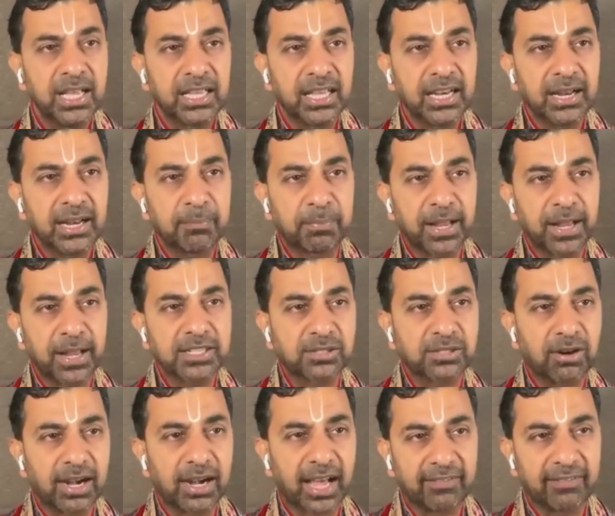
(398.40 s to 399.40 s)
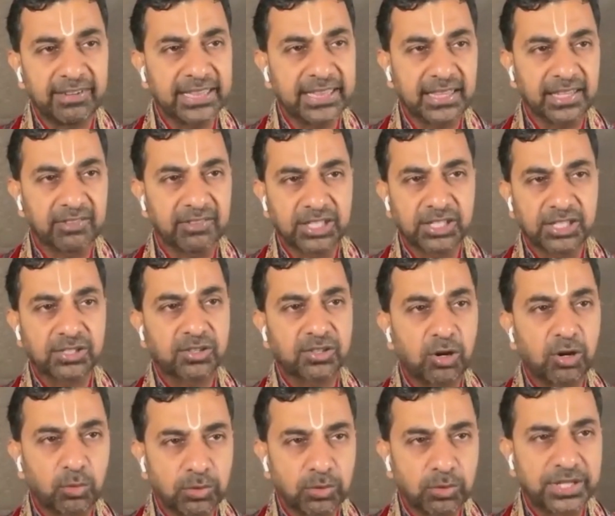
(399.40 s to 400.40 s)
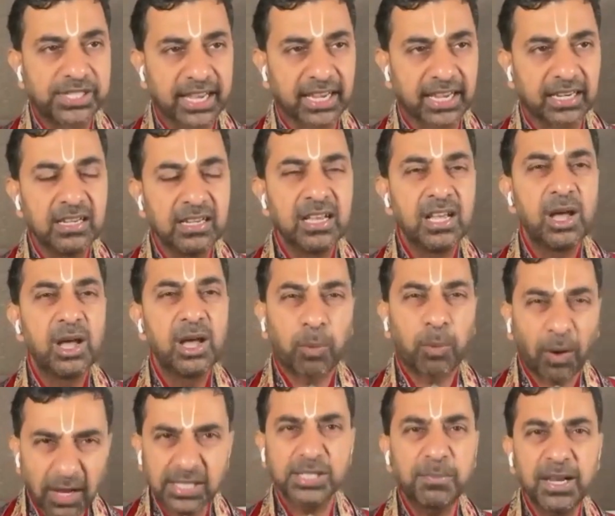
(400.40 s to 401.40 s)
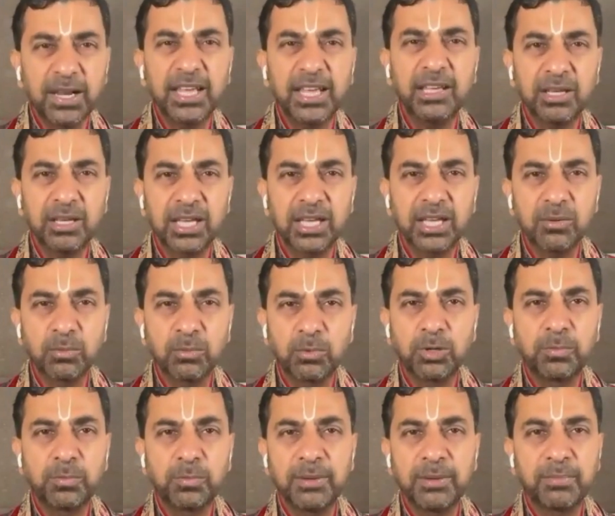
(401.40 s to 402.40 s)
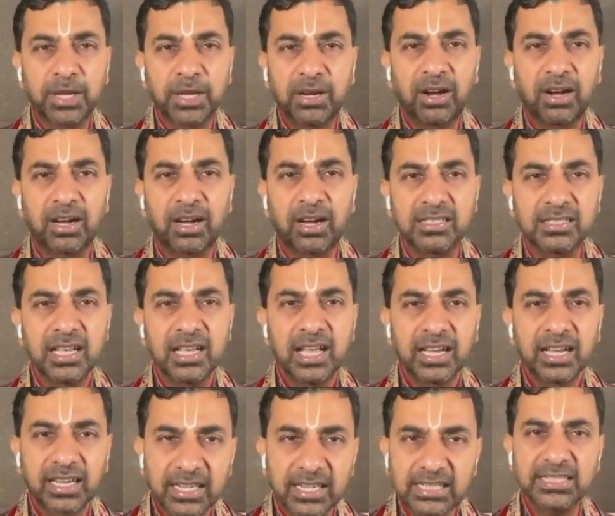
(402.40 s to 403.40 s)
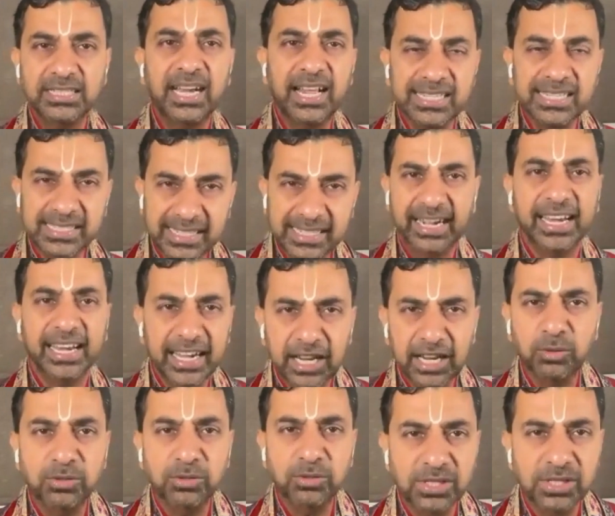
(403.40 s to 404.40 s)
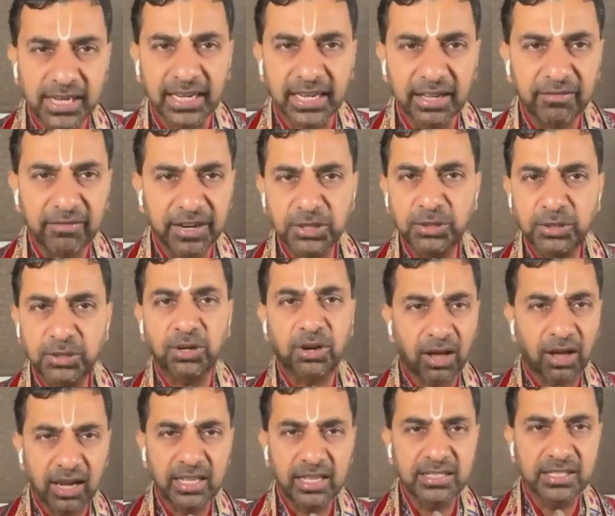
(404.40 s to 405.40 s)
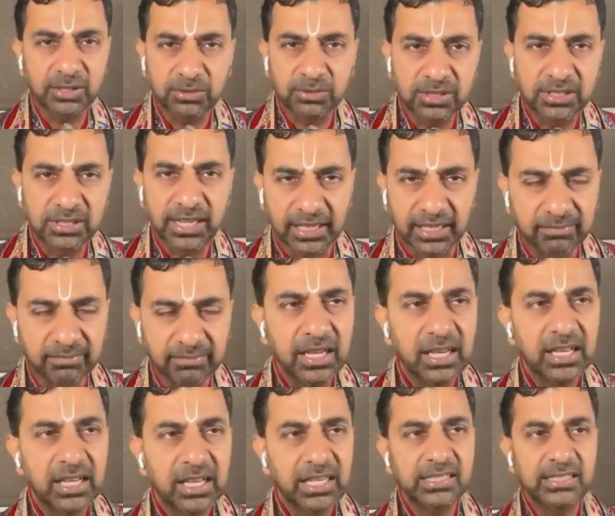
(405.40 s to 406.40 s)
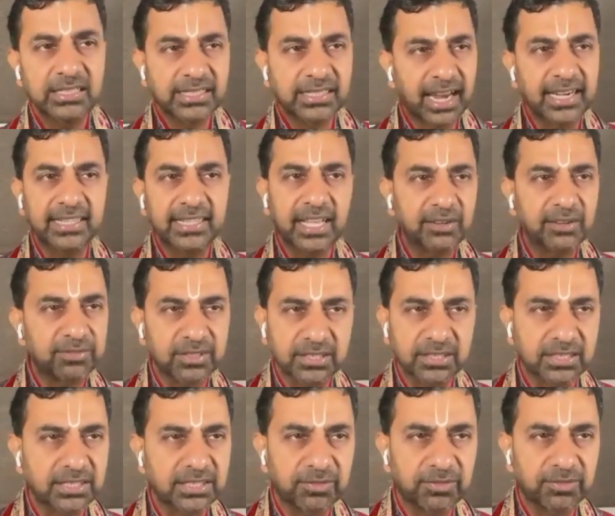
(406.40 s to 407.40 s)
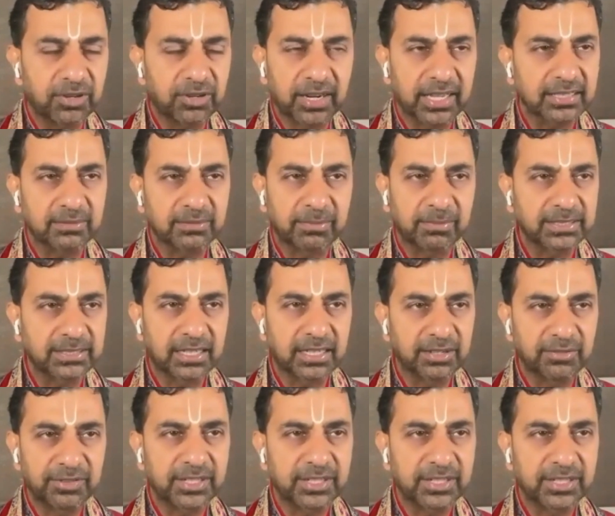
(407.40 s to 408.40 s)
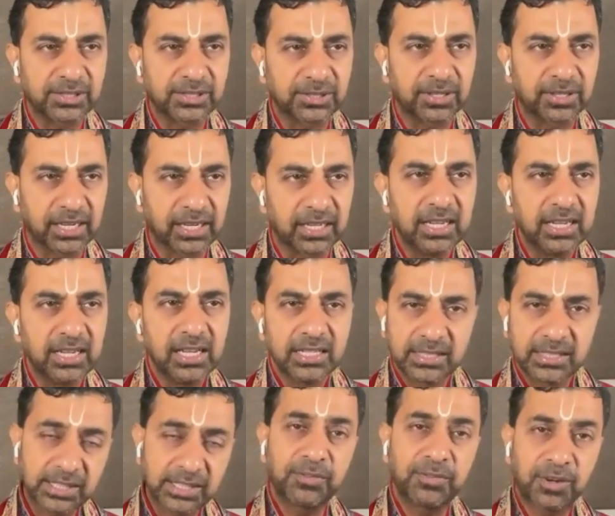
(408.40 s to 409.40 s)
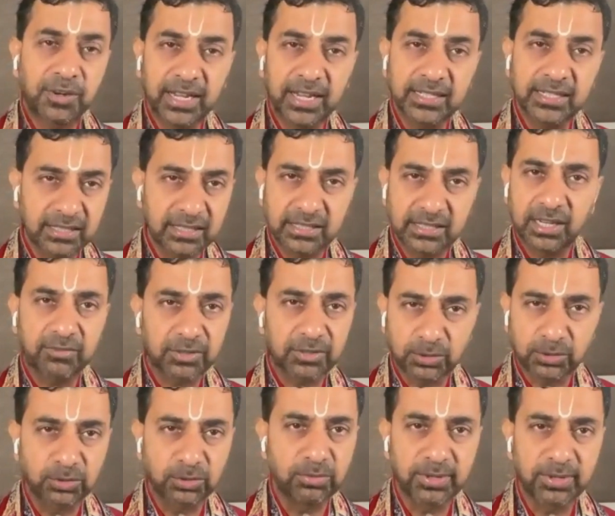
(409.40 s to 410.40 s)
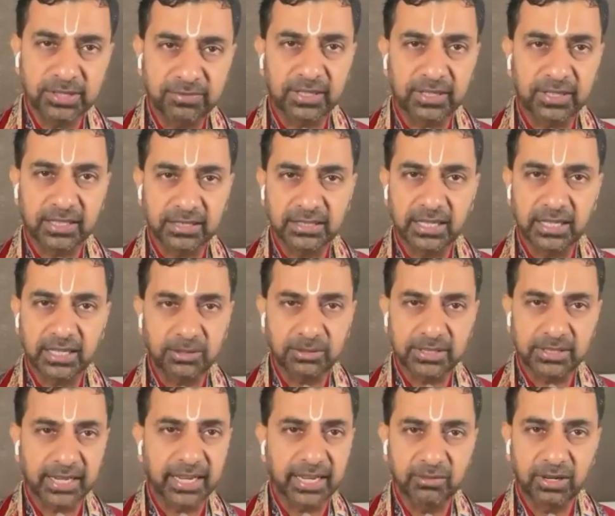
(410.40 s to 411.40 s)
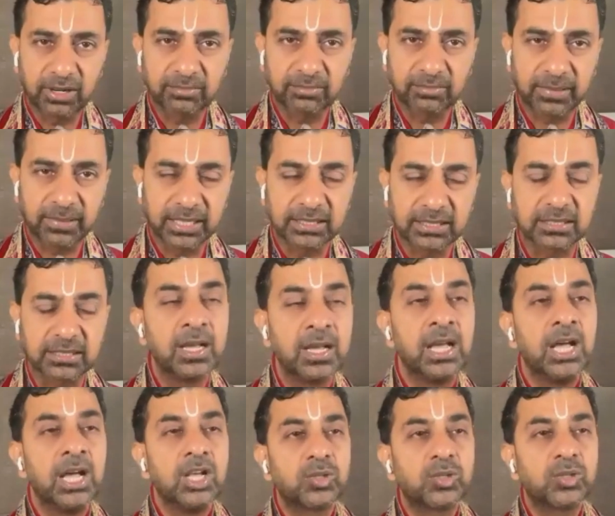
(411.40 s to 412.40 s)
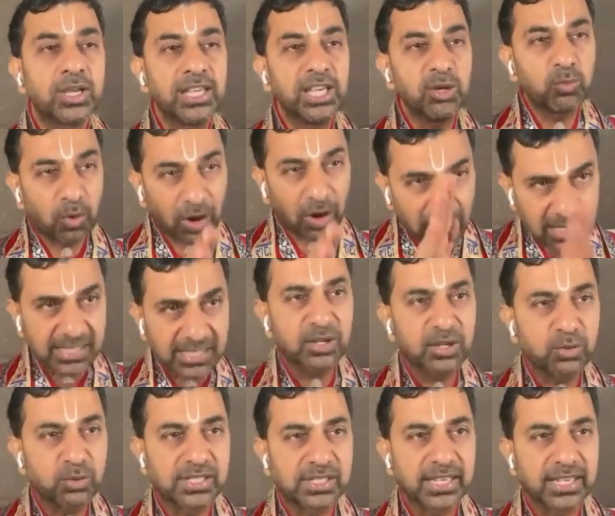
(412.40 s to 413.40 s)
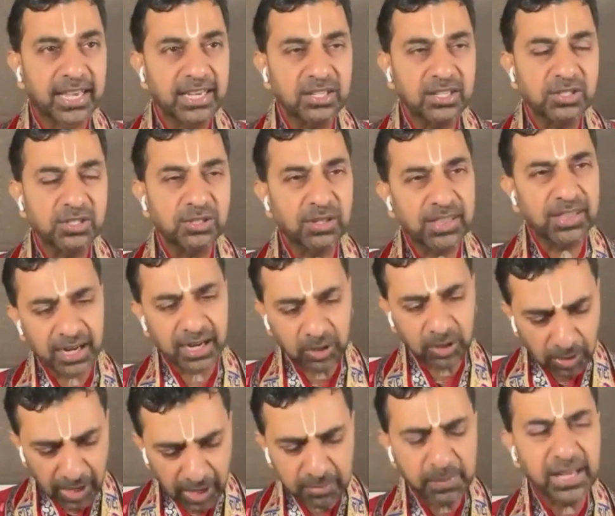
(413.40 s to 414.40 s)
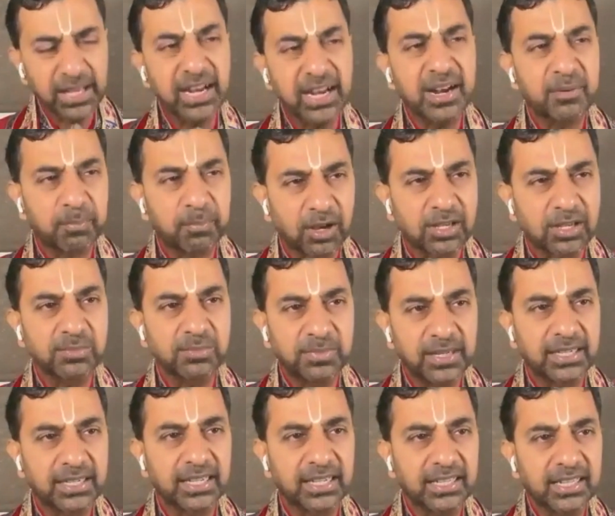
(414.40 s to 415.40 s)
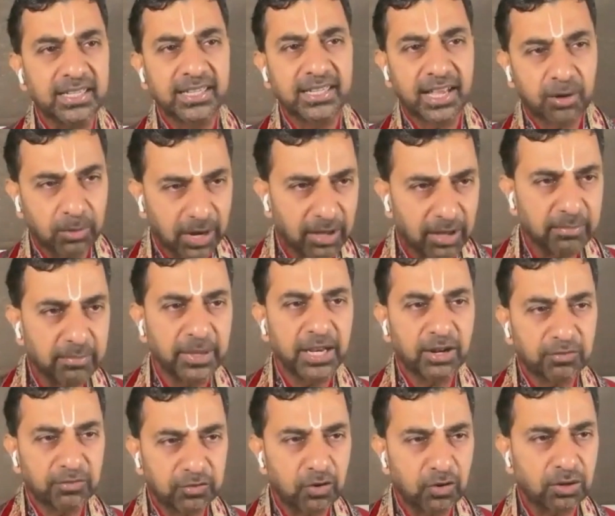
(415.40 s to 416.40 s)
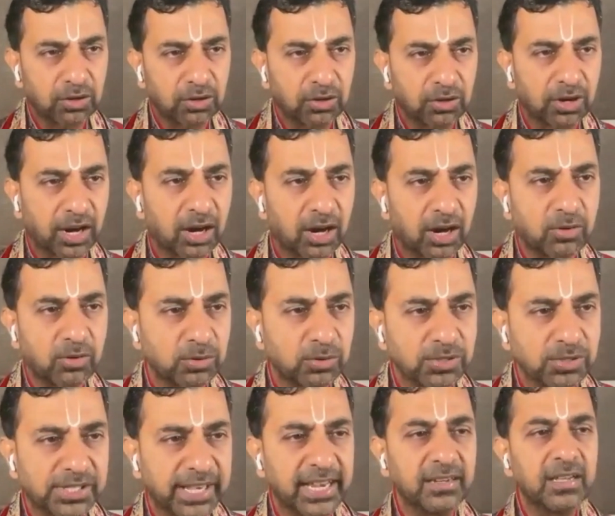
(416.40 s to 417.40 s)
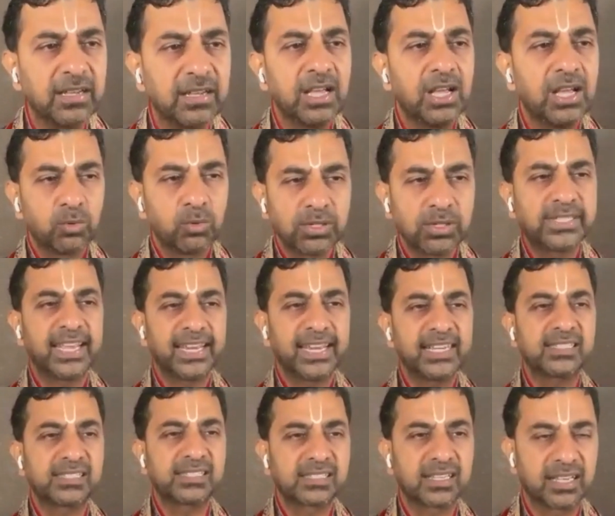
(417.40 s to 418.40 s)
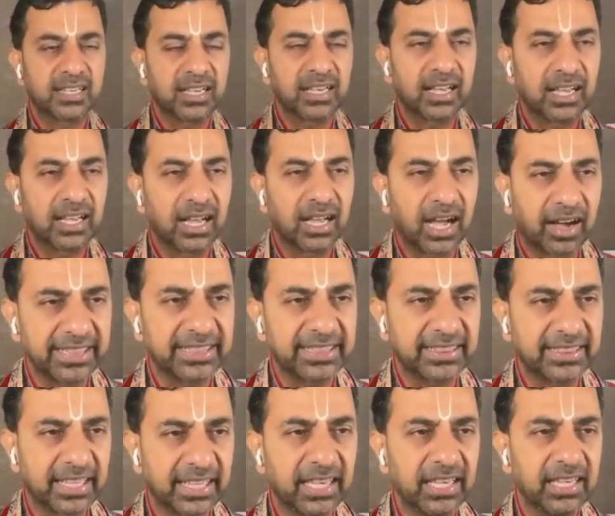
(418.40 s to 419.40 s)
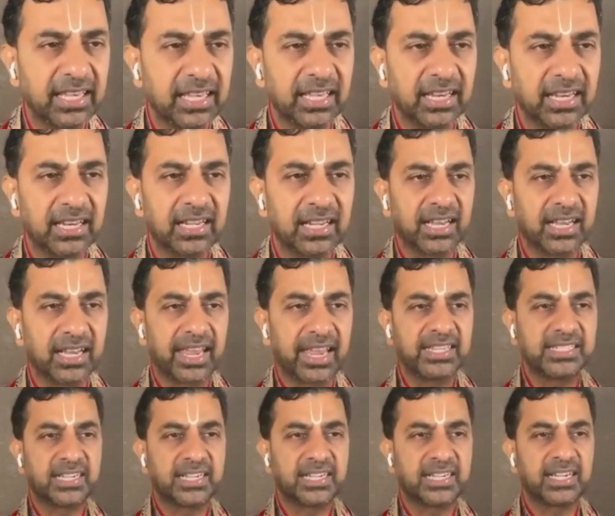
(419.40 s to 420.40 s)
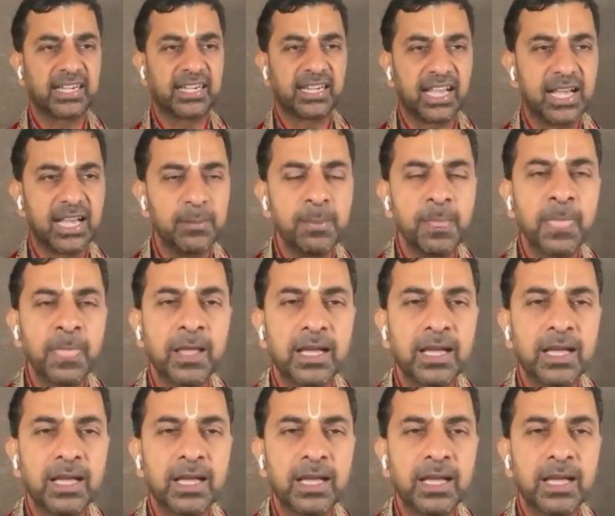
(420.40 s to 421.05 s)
in a place called Avanti, which is called Ujjain. Possibly would be because Krishna studied in Ujjain. He went to college in Ujjain. He stayed there for 64 days, but it's a different story. 64 days itself was too much for Krishna to stay in one place. So he was in Ujjain. So there could have been a possibility that there would have been a folklore around Ujjain. Ujjain is Avanti in ancient India.